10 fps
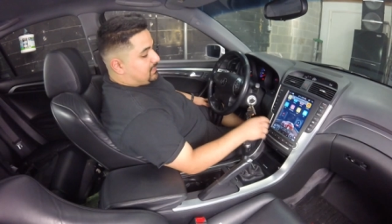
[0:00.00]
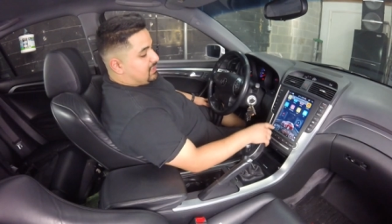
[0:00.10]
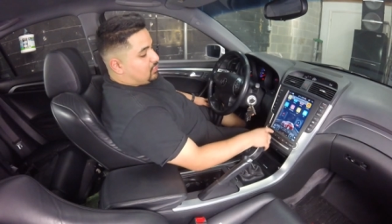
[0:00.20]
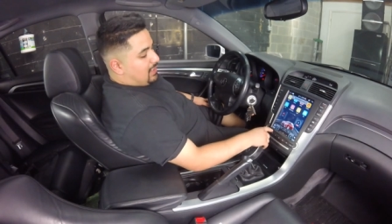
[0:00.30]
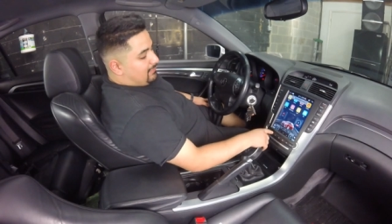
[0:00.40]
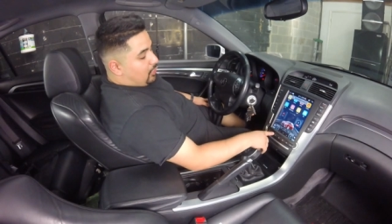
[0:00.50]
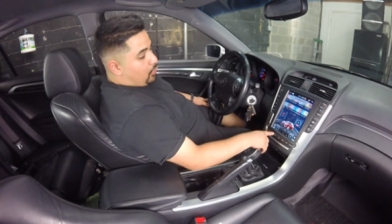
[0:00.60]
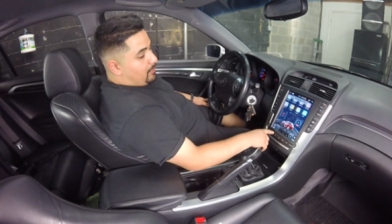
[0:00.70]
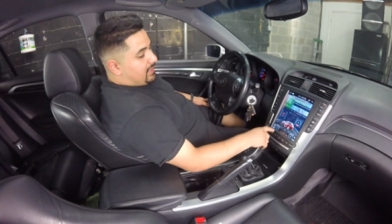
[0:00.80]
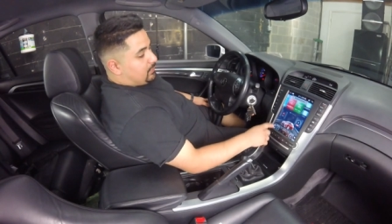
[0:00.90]
Then you have a
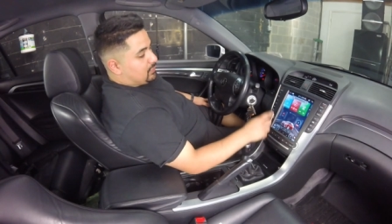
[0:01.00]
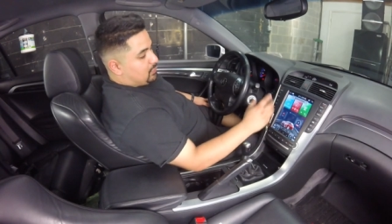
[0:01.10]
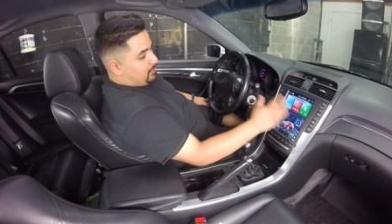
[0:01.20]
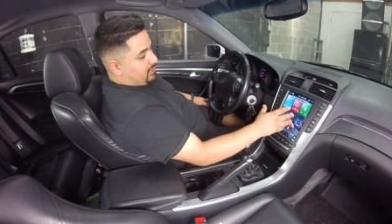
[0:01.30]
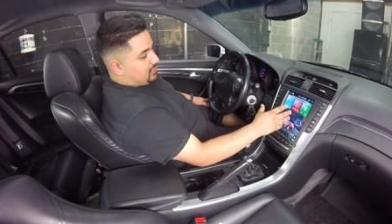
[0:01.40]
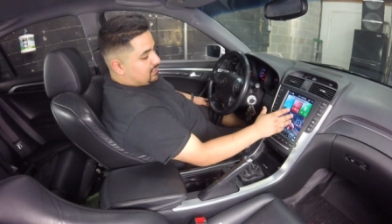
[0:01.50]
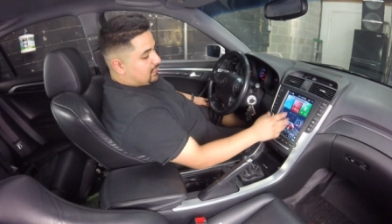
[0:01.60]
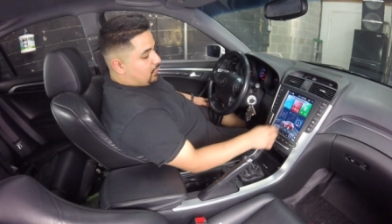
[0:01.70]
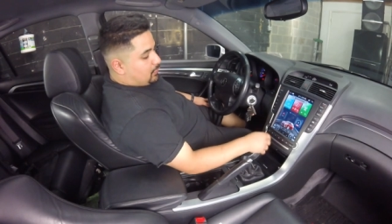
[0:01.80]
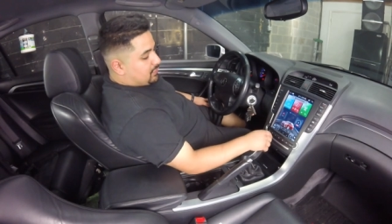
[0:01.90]
home button, which will bring you
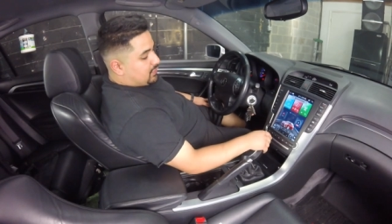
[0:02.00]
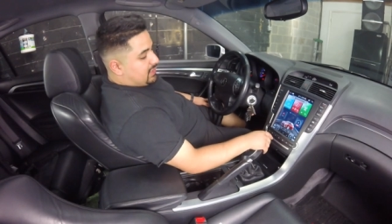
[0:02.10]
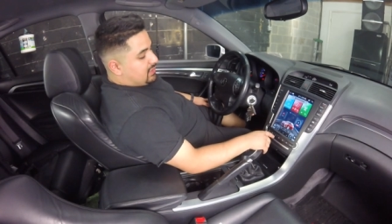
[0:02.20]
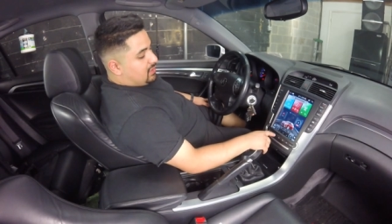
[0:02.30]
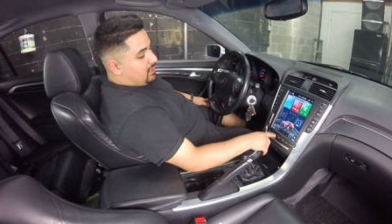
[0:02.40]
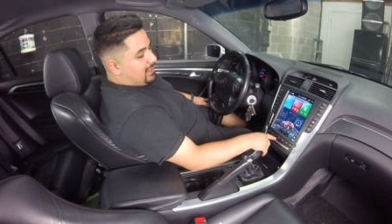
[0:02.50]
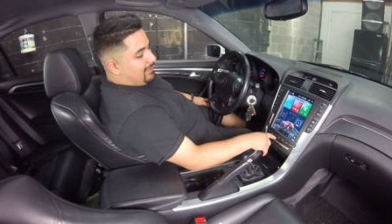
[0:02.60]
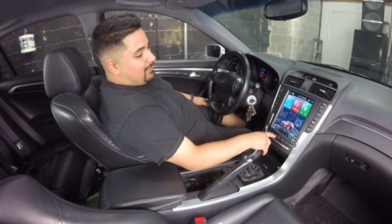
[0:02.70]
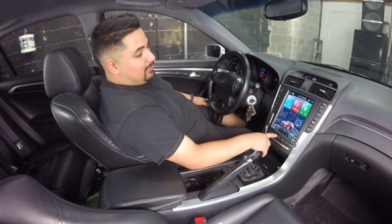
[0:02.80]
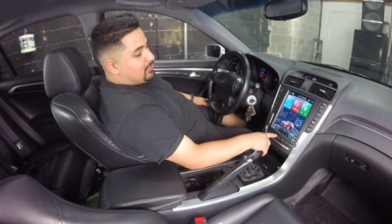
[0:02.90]
to your home screen.
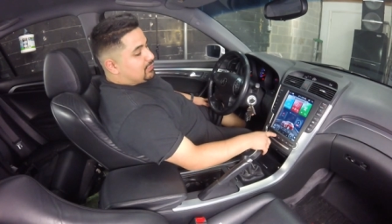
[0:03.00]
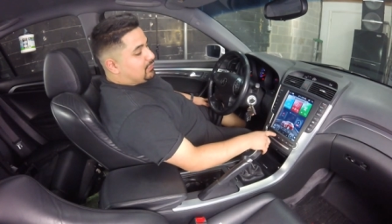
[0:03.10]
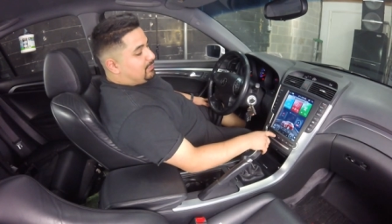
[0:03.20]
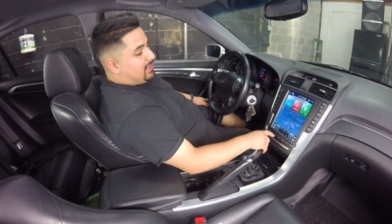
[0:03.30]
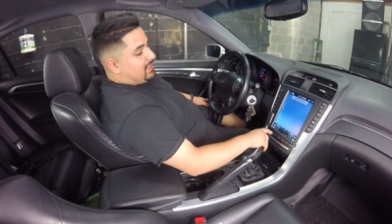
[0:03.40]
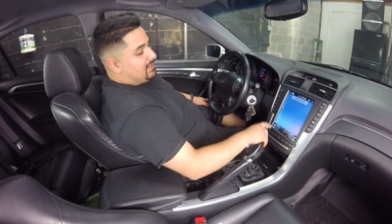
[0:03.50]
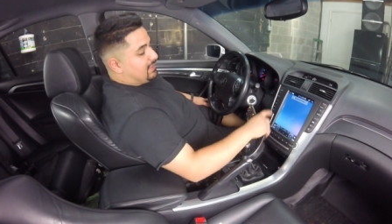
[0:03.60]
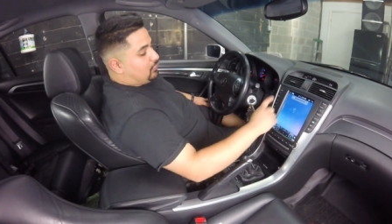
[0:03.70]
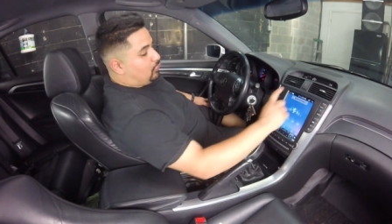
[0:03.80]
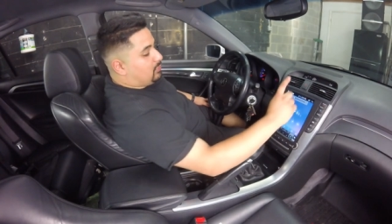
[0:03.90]
Have a Bluetooth button
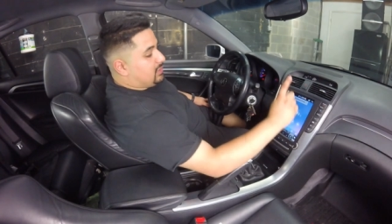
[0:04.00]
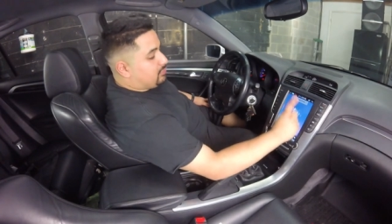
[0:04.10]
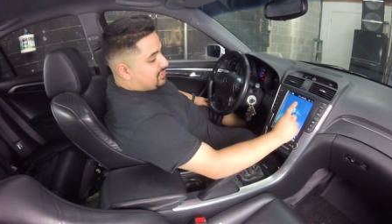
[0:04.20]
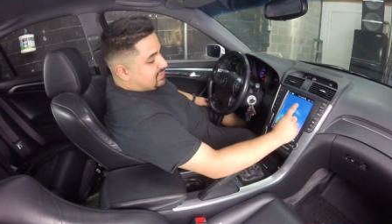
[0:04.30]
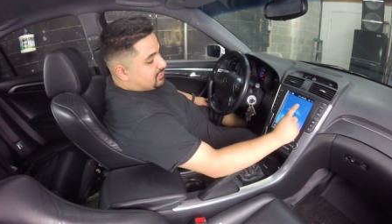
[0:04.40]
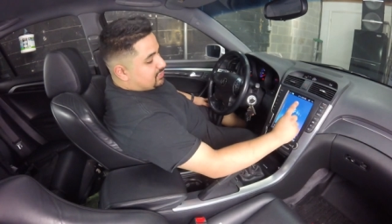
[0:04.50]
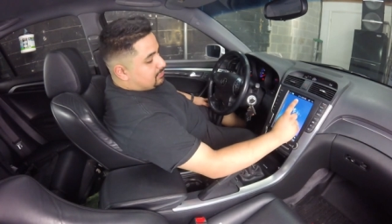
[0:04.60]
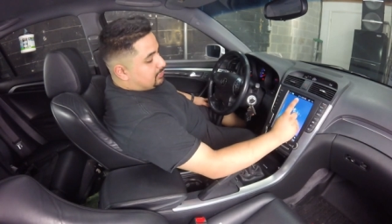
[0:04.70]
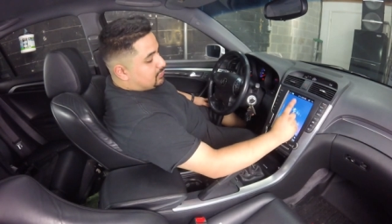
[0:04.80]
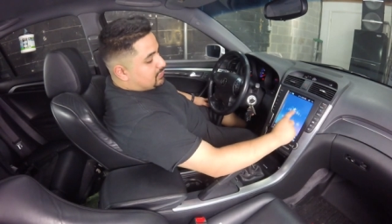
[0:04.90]
that normally brings you to
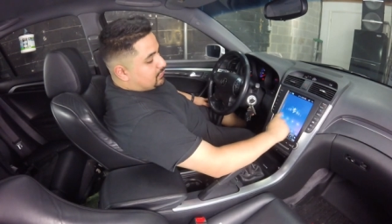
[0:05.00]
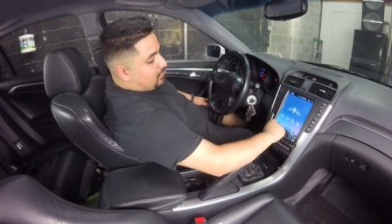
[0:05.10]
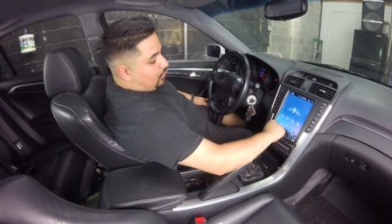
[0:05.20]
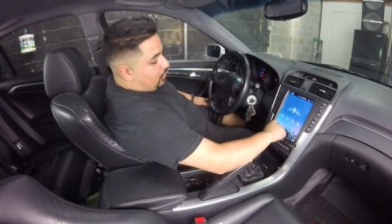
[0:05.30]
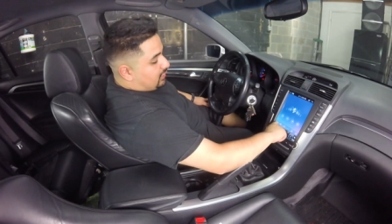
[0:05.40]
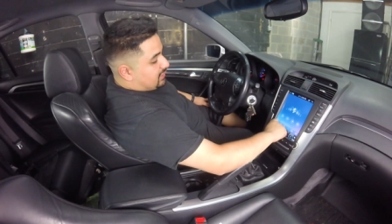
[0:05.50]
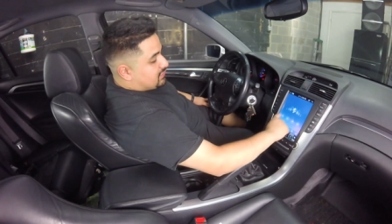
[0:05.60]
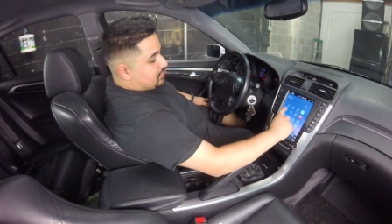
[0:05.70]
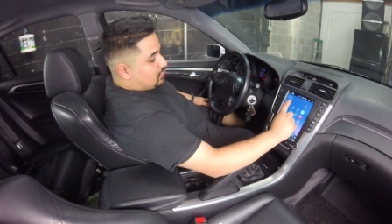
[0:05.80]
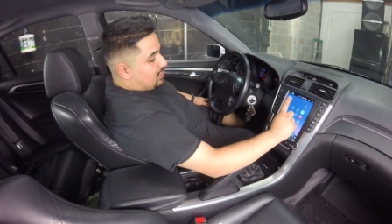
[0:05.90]
Bluetooth
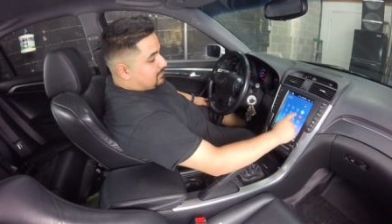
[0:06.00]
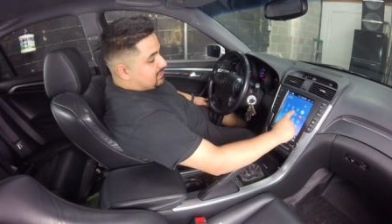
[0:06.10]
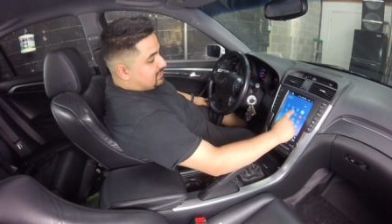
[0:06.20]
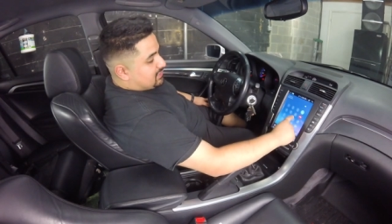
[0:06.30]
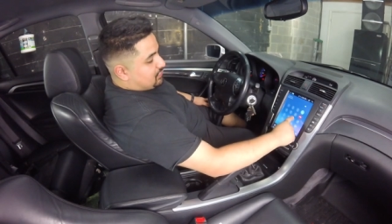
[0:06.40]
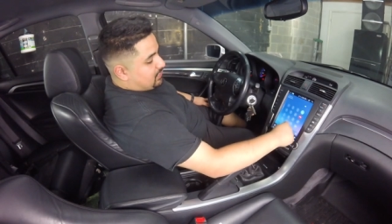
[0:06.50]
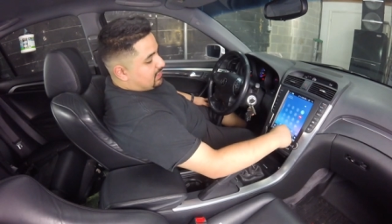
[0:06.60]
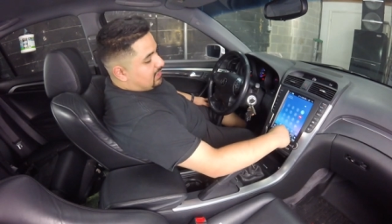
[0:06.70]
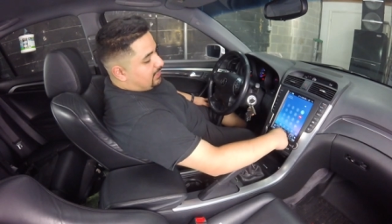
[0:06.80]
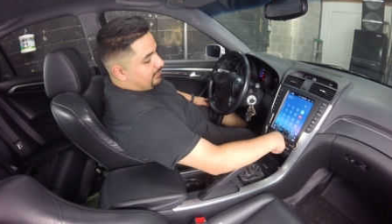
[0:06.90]
calling, so you'll come to this
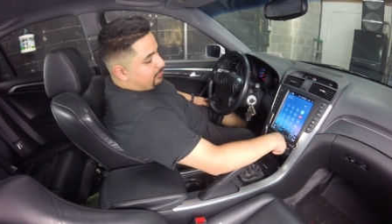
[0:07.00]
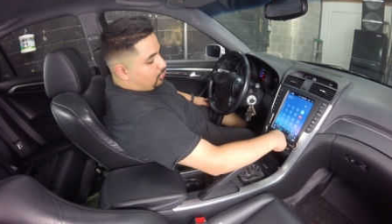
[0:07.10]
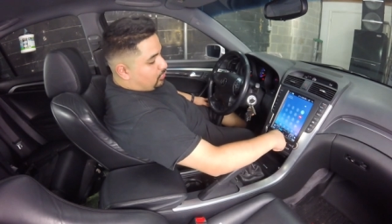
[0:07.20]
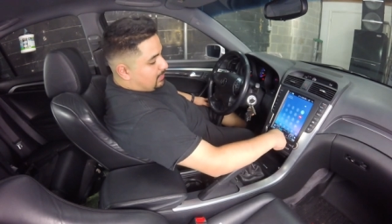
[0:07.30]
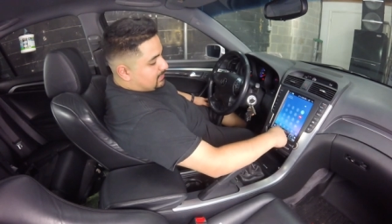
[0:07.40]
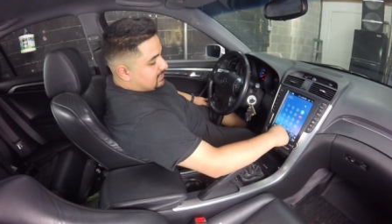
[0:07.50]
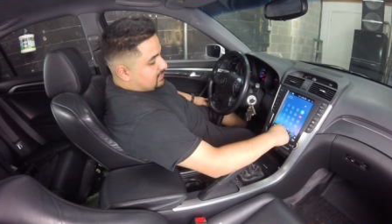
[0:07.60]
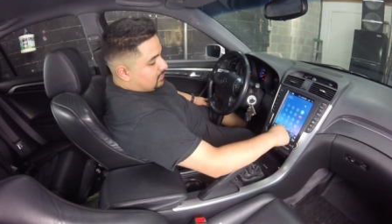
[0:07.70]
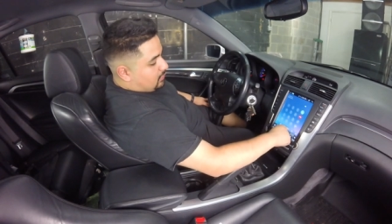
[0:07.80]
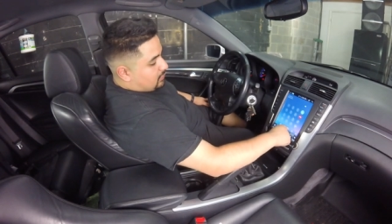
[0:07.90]
screen. I reprogrammed
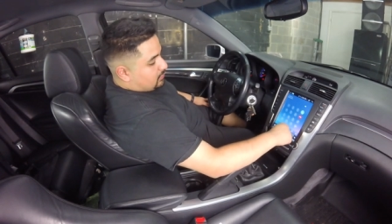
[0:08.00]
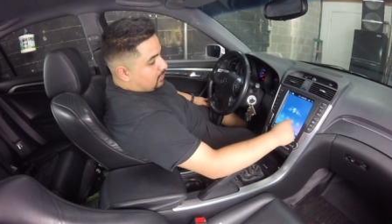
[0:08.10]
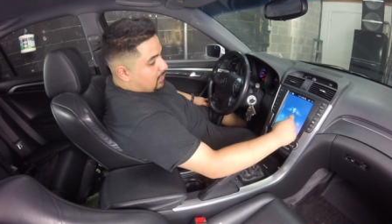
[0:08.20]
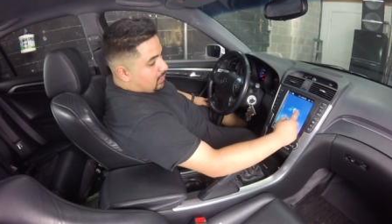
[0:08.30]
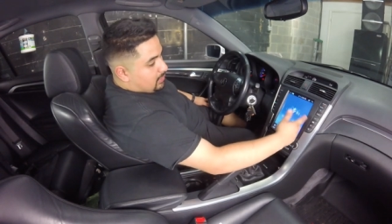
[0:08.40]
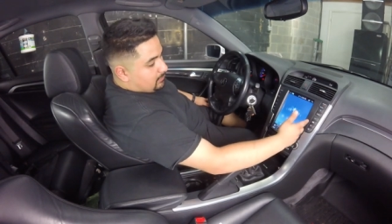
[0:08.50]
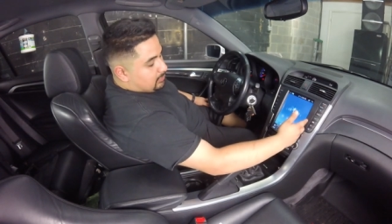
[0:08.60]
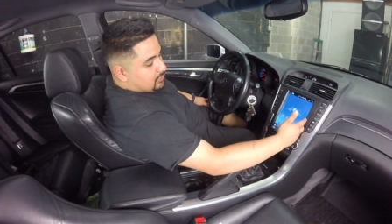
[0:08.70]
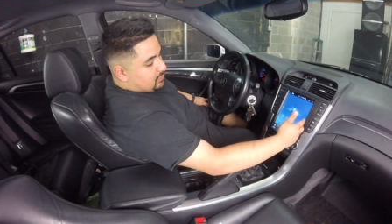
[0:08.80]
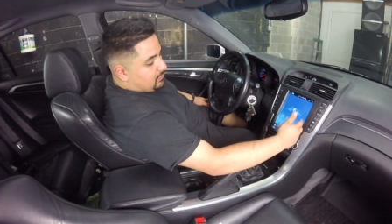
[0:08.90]
it to go to
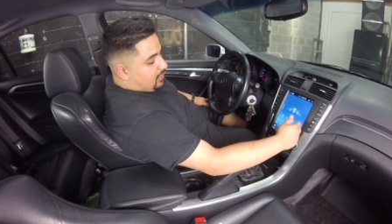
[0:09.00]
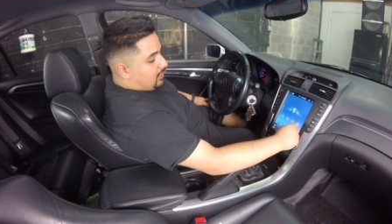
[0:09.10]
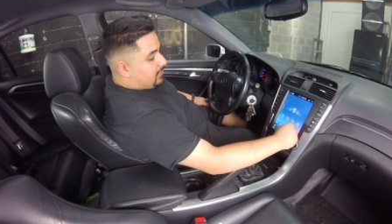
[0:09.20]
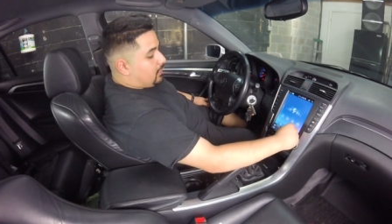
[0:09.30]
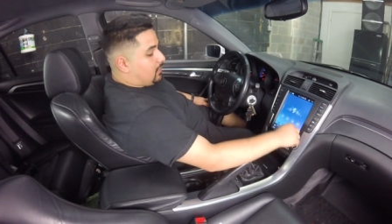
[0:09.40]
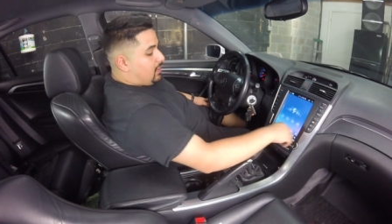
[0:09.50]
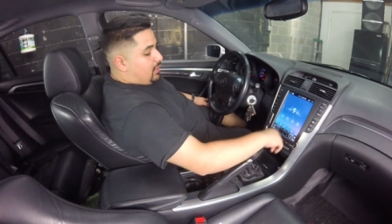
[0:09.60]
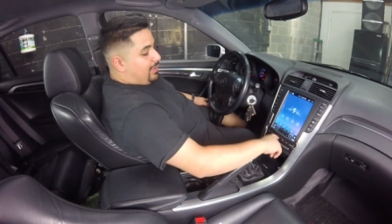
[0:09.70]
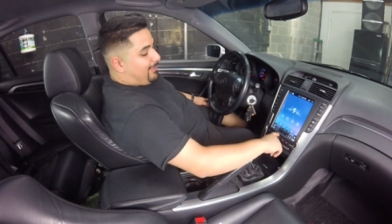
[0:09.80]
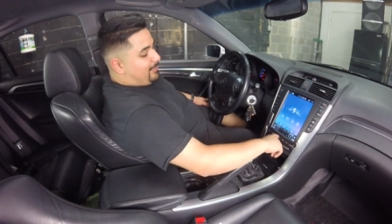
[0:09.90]
Bluetooth audio.
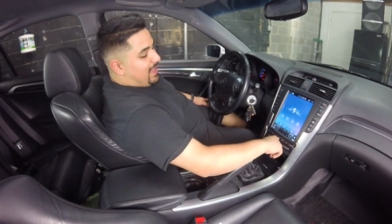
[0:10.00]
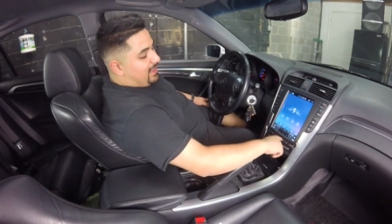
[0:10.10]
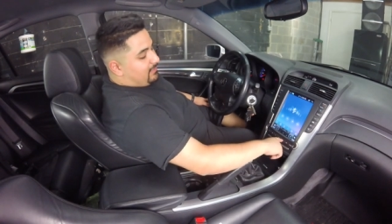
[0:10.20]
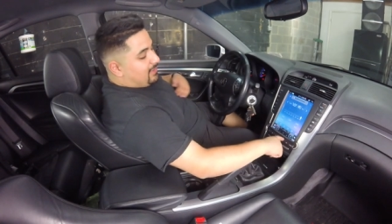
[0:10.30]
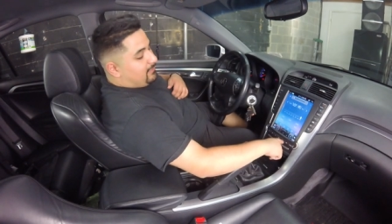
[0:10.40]
Have back